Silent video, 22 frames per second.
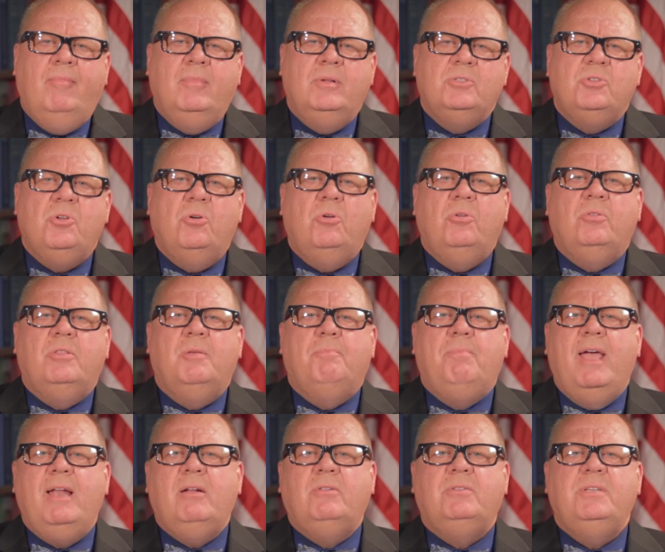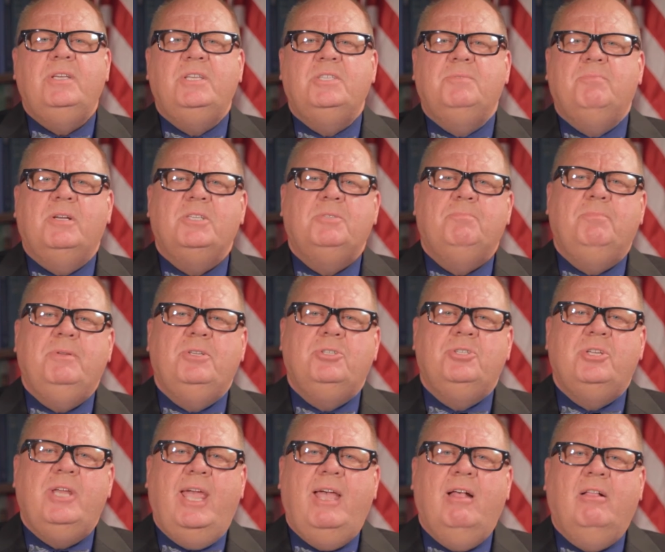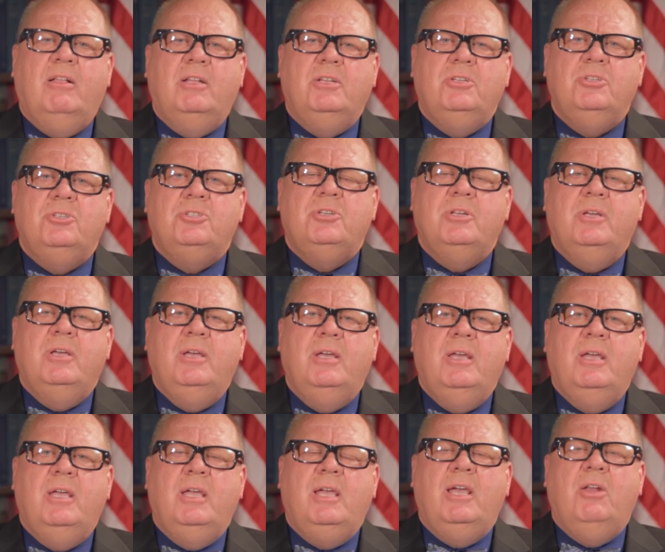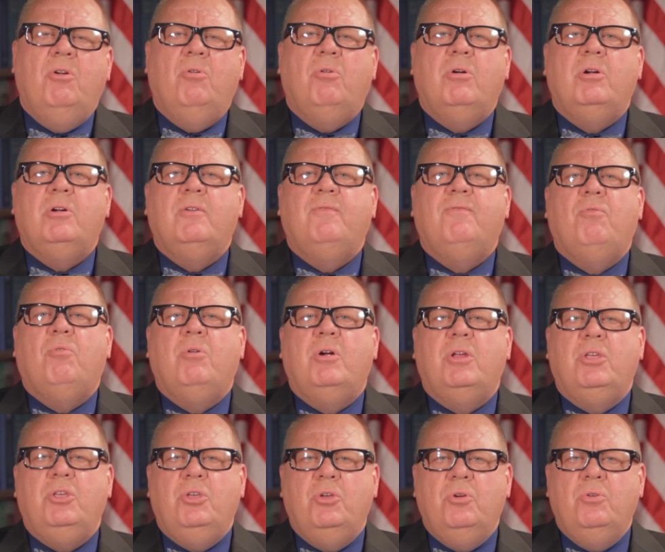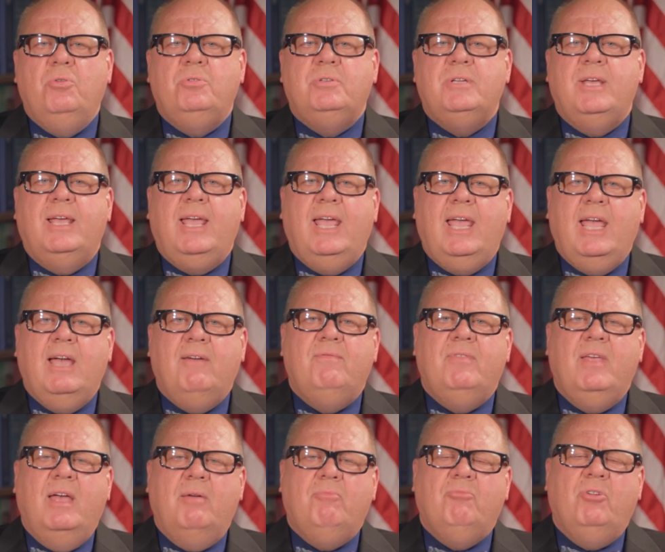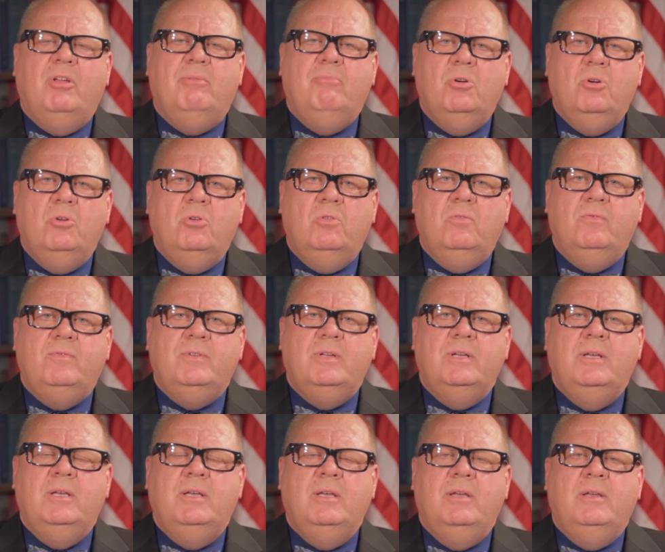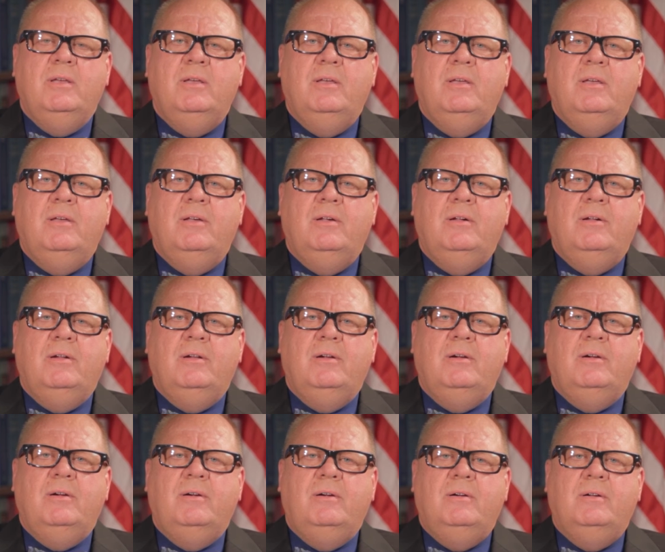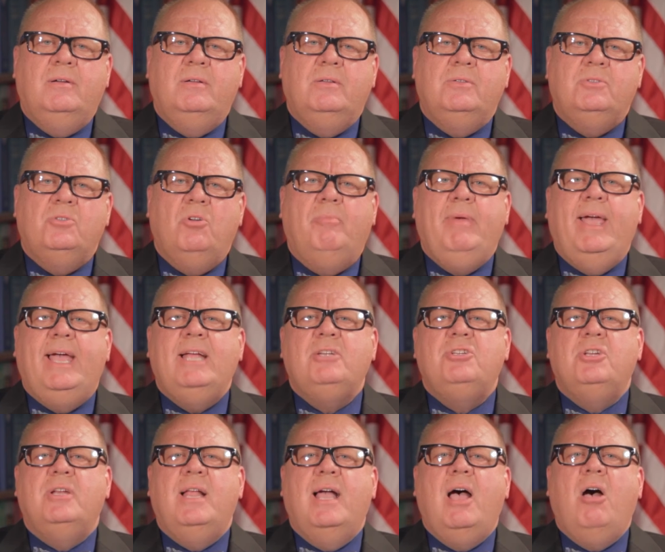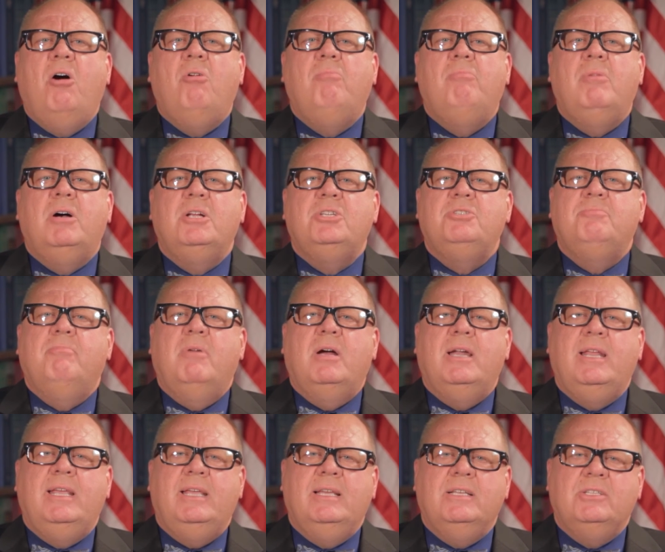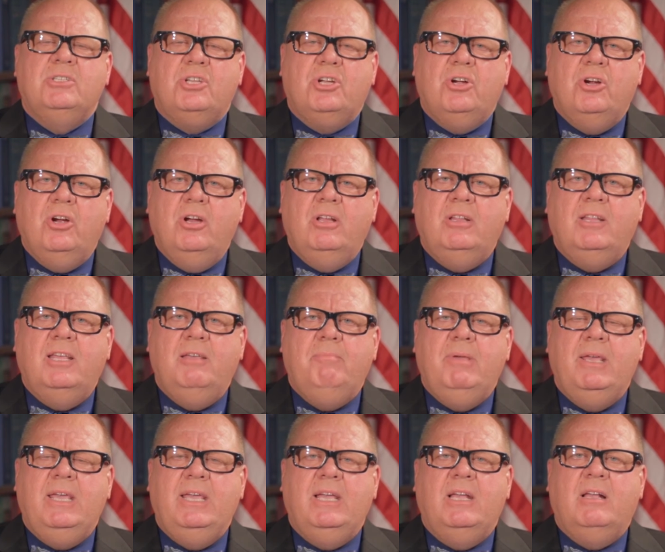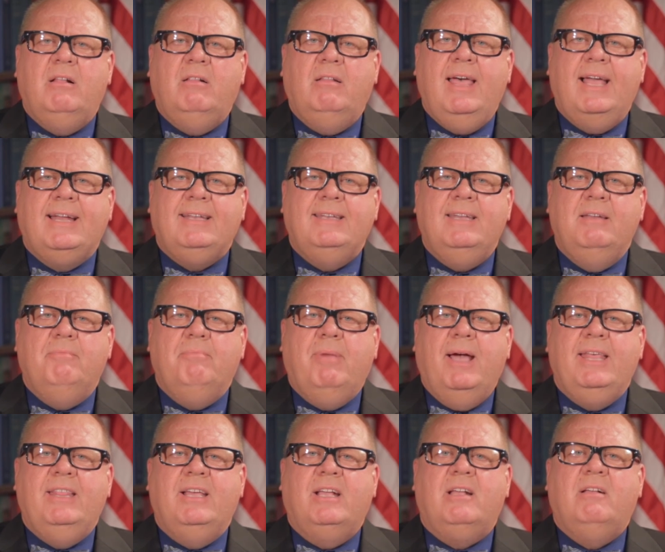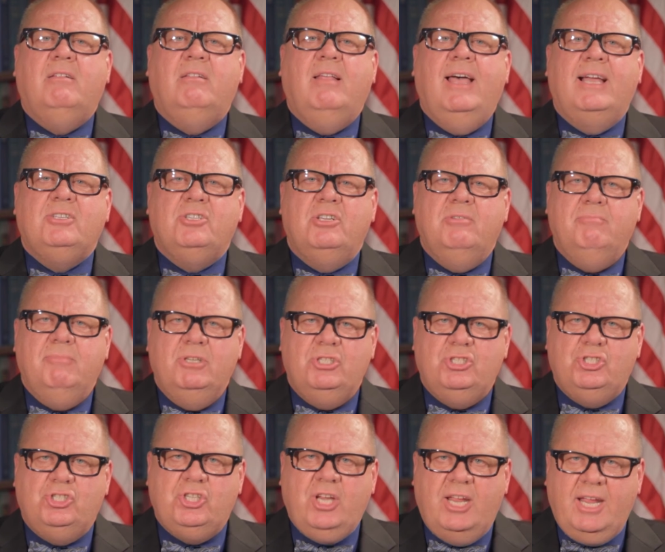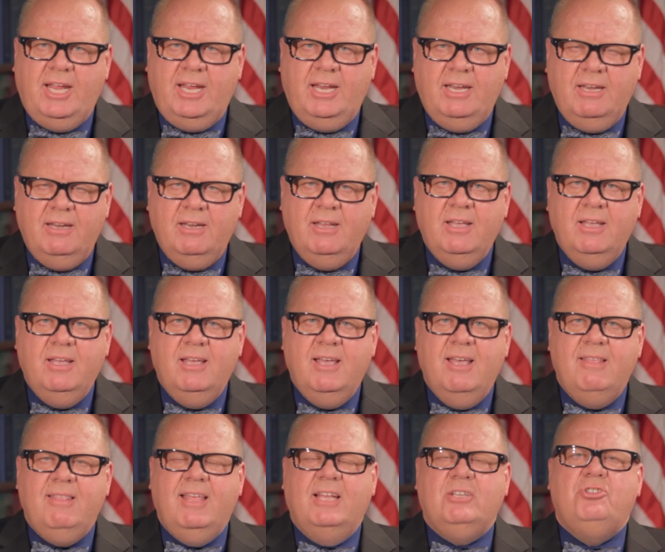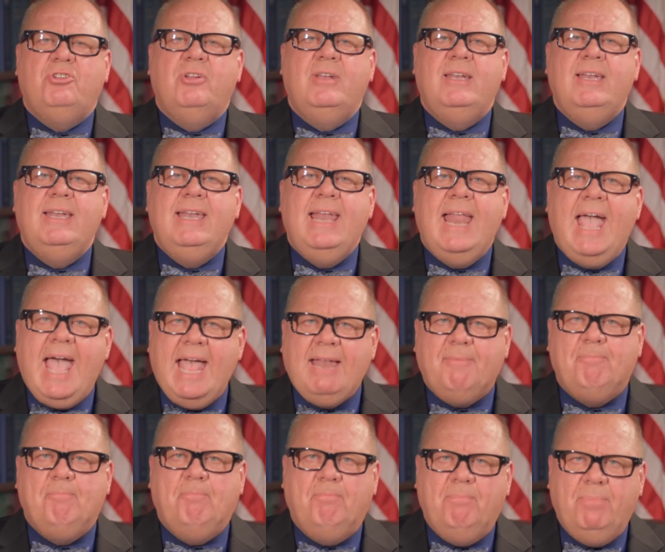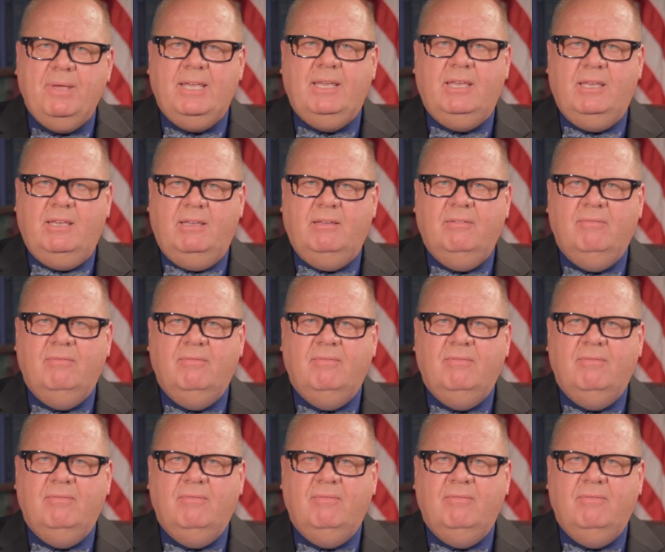So the penalties must be challenged in order for you to have them removed. So imagine how much money is currently being collected by the collection machine that should not be.